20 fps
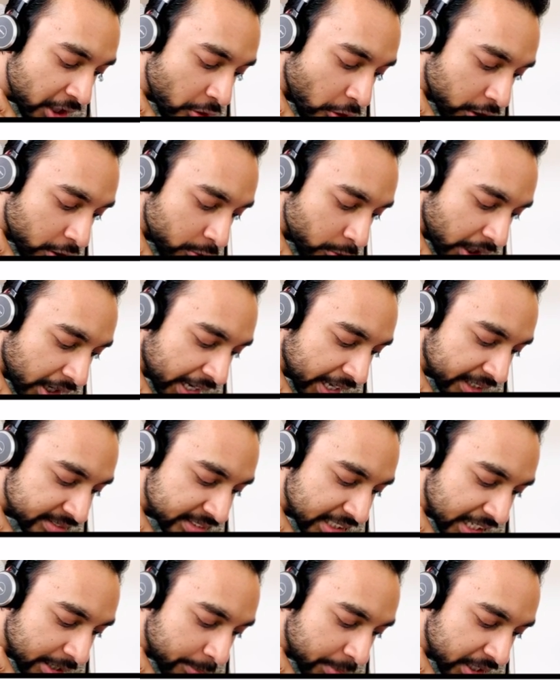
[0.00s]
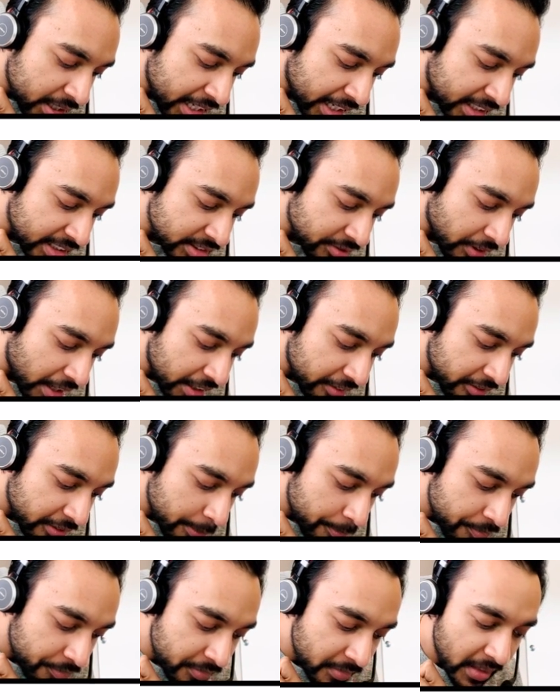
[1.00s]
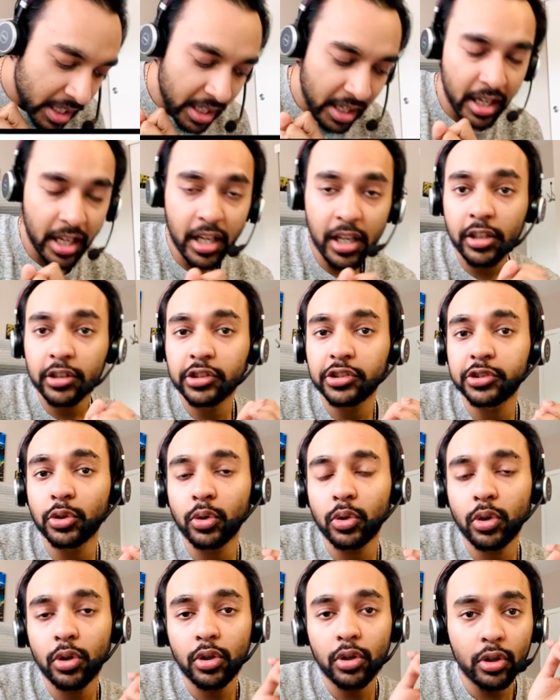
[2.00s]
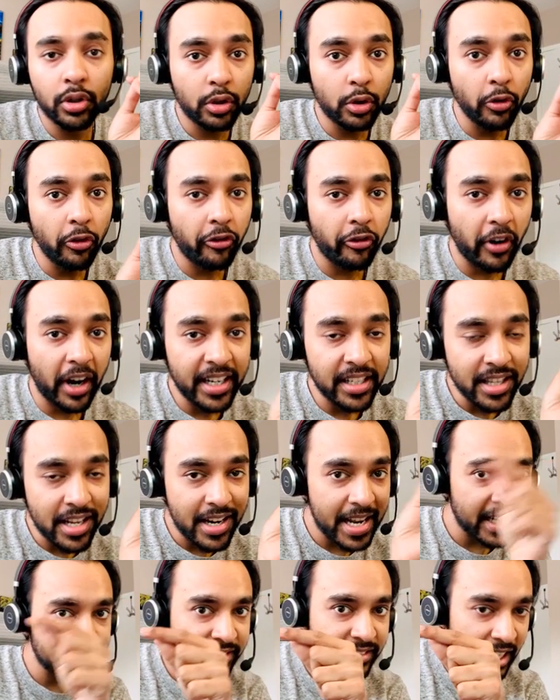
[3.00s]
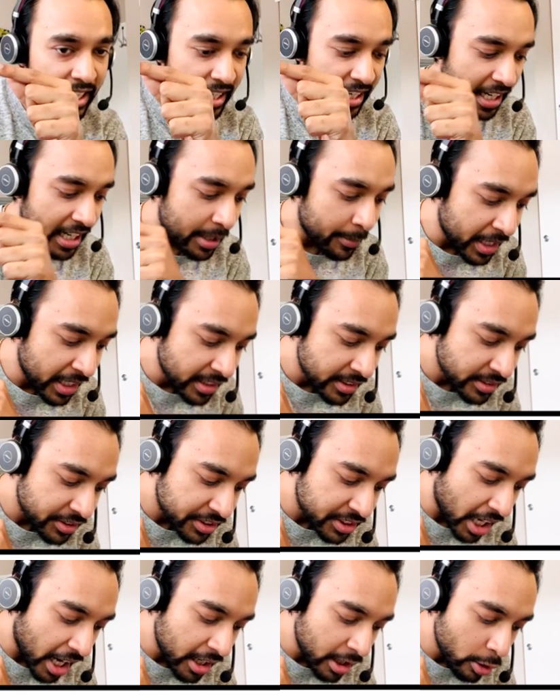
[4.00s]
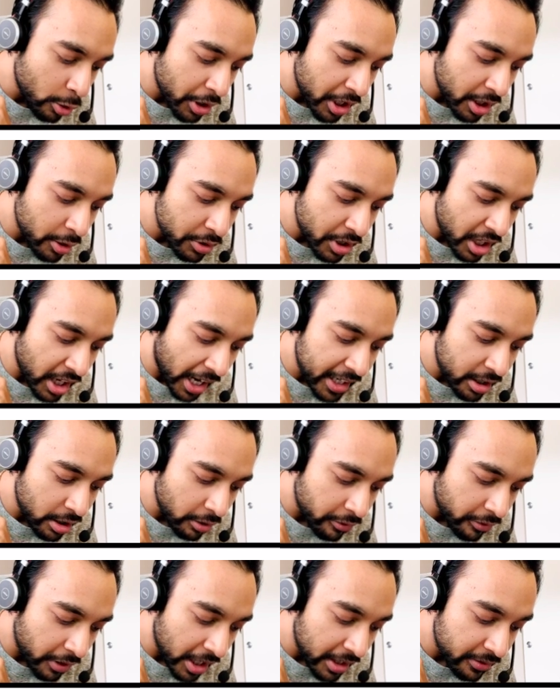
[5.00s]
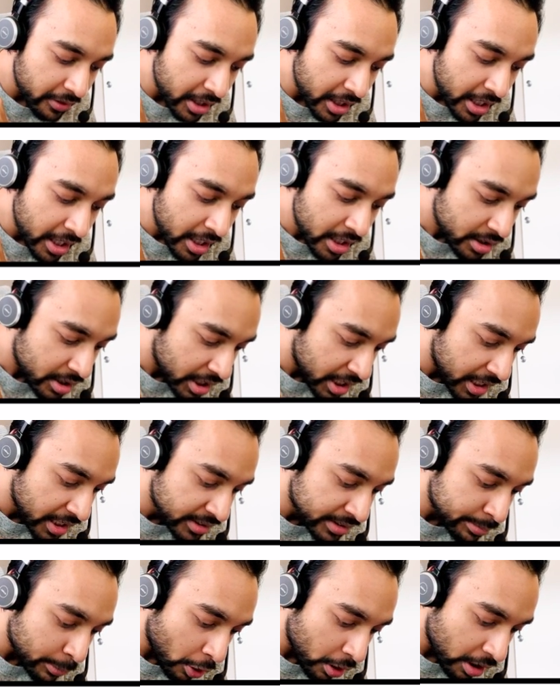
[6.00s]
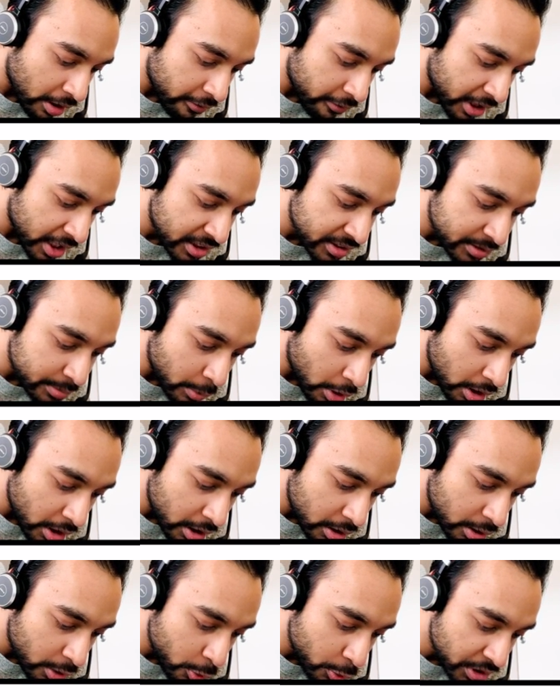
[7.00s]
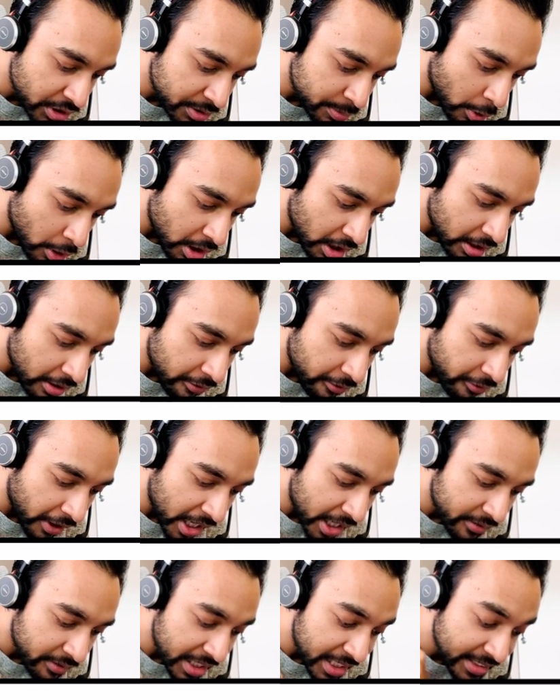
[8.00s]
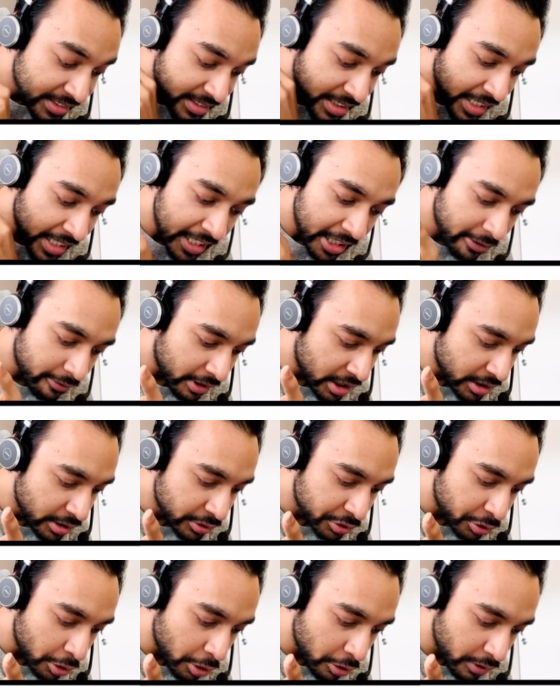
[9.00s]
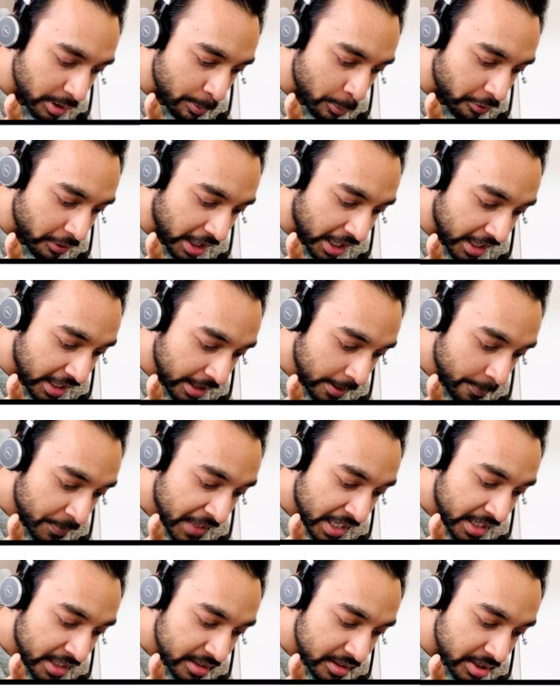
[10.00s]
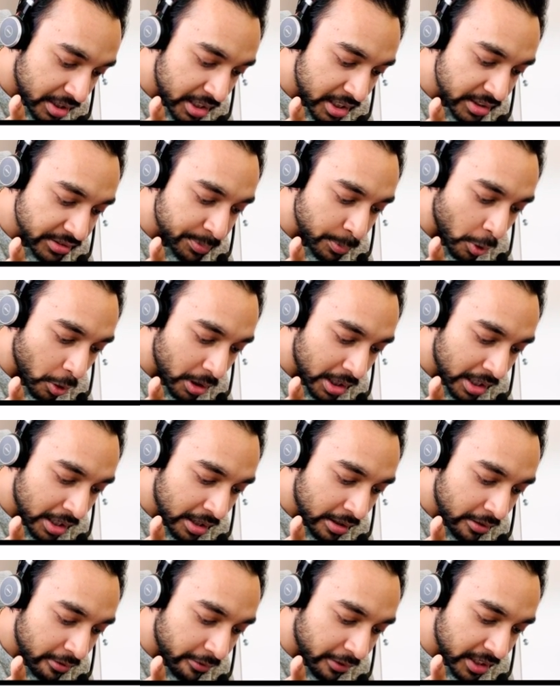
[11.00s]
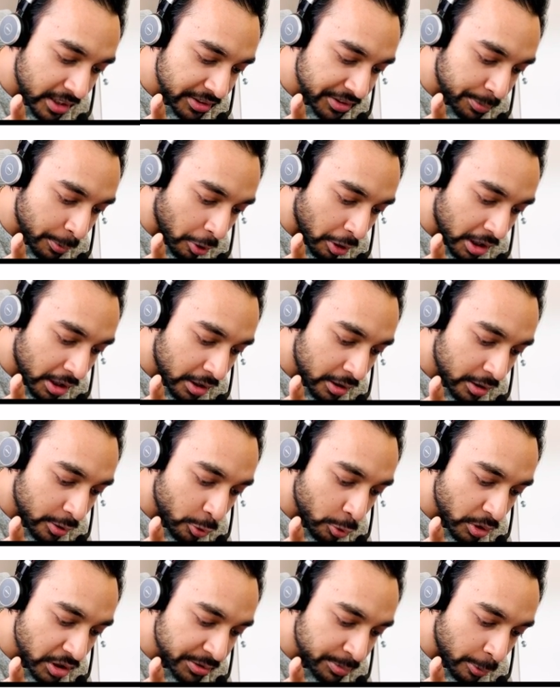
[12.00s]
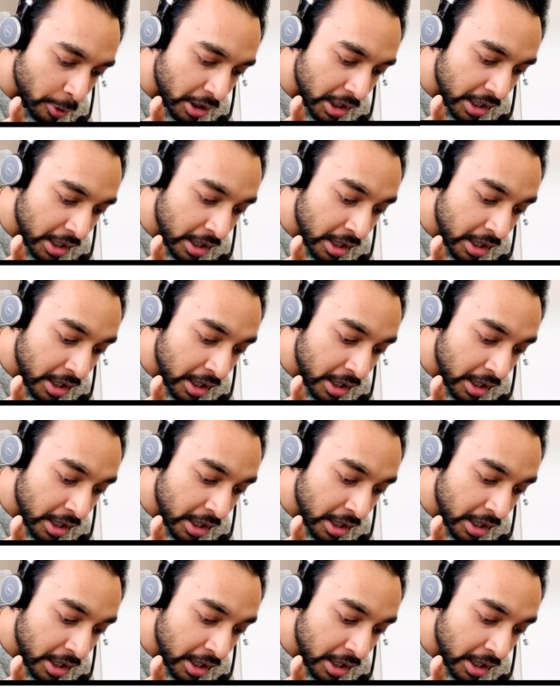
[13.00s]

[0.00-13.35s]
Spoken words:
on to our next element, that is 5. So to find the next greater element, start looking to the right of 5. 3 is smaller, 1 is smaller, 2 is smaller, 5 is equal, so you will move ahead. 3 is small, 1 is small, 2 is small,